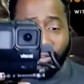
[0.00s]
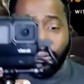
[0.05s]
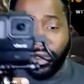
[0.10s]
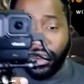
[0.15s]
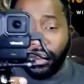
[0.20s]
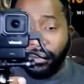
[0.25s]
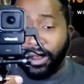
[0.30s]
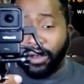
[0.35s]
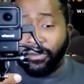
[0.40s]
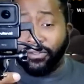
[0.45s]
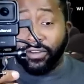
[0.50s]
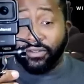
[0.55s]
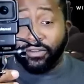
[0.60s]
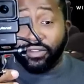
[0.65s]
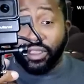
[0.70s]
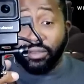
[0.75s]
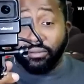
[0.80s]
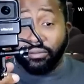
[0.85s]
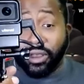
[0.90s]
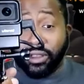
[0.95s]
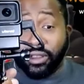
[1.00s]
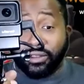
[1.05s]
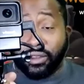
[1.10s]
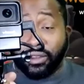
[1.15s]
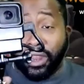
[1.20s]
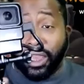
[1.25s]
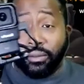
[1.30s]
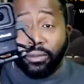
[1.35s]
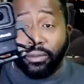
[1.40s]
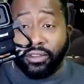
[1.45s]
have been about $15 on
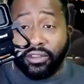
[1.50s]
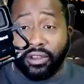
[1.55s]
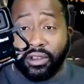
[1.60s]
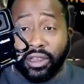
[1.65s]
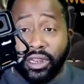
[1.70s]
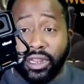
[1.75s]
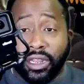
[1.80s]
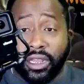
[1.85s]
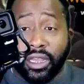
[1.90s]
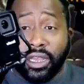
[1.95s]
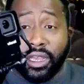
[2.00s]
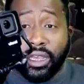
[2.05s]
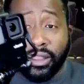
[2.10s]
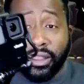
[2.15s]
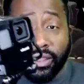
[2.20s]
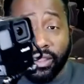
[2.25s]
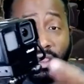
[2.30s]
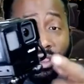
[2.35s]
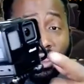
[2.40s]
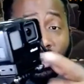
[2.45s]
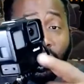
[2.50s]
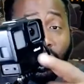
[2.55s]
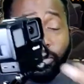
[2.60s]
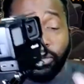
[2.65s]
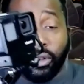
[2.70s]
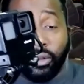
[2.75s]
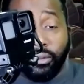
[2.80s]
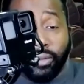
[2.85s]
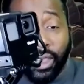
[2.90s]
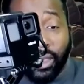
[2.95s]
Amazon. The
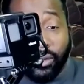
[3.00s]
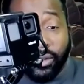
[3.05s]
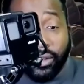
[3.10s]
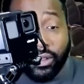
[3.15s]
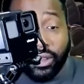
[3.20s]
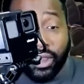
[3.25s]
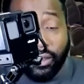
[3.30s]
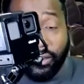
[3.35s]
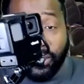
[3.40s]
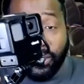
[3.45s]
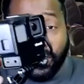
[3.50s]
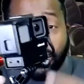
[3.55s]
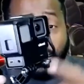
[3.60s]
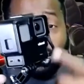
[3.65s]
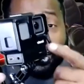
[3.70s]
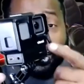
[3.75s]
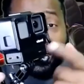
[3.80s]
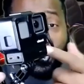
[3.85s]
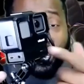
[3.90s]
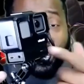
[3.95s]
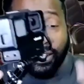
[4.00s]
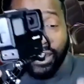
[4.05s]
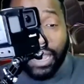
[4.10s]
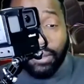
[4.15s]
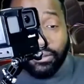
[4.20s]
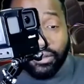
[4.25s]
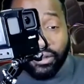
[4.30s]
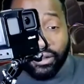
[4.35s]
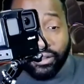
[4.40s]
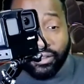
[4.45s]
GoPro mount, the
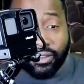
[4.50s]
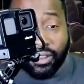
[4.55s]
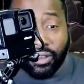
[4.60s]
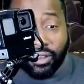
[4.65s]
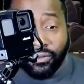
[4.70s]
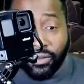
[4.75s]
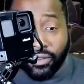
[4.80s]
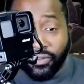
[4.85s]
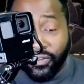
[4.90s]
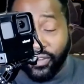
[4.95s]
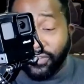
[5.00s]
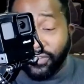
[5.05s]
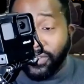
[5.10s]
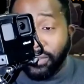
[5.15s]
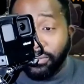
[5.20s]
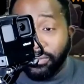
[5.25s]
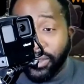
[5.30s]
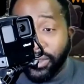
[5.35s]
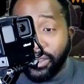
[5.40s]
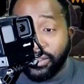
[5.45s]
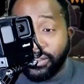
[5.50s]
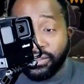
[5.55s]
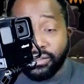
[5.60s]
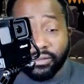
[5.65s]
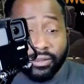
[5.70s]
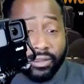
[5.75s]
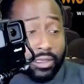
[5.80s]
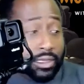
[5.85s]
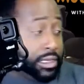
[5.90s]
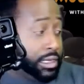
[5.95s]
adapter itself was $50.
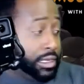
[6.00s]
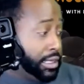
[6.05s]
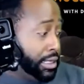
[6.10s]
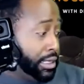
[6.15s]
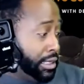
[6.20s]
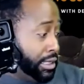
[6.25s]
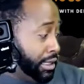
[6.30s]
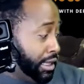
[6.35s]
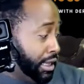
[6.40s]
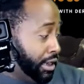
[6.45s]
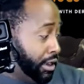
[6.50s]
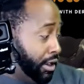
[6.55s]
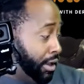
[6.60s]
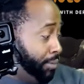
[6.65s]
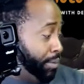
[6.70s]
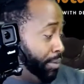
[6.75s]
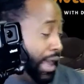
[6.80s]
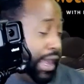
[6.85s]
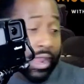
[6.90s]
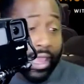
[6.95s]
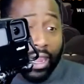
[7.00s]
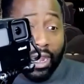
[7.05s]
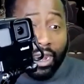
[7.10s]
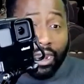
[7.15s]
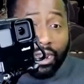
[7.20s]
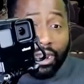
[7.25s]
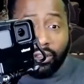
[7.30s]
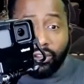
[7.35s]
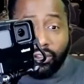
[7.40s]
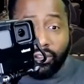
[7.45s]
You know, I paid
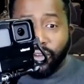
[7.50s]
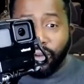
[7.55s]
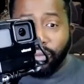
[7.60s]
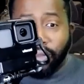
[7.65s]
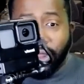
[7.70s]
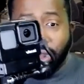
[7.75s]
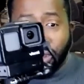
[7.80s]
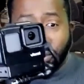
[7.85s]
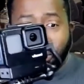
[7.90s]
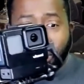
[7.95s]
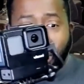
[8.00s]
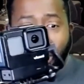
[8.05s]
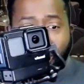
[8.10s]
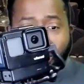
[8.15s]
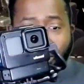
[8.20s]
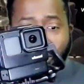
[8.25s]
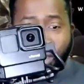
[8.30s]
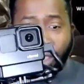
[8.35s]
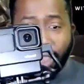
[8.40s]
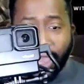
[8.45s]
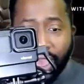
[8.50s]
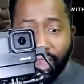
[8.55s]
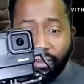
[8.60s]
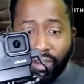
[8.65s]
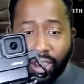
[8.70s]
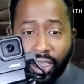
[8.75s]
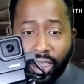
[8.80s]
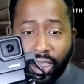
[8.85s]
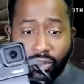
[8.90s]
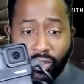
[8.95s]
$80 for a media mod. So it's like I have
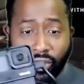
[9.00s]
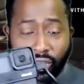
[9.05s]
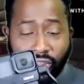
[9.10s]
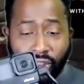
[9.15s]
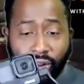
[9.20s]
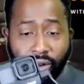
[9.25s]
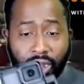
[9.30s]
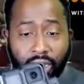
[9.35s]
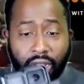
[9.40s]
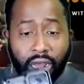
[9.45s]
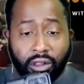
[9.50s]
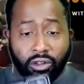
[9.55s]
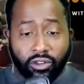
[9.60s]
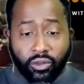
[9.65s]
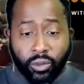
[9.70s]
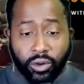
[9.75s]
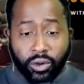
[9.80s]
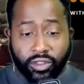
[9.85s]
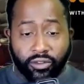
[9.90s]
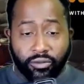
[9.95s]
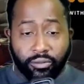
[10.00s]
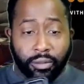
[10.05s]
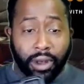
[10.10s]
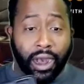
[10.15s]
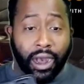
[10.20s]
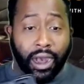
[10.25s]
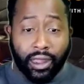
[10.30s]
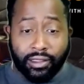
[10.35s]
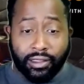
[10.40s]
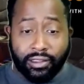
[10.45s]
$130 worth of
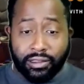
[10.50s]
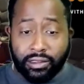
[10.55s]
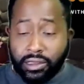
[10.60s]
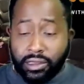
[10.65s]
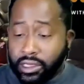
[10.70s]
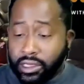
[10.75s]
mods